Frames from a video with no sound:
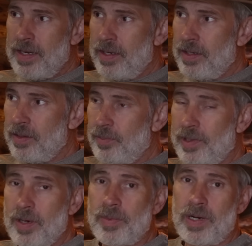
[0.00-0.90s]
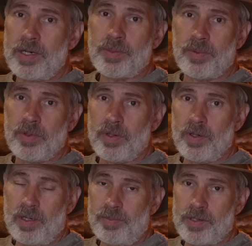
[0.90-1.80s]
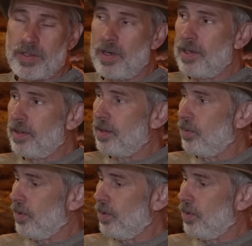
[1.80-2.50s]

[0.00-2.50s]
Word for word: and become an expert in it. I'm just not that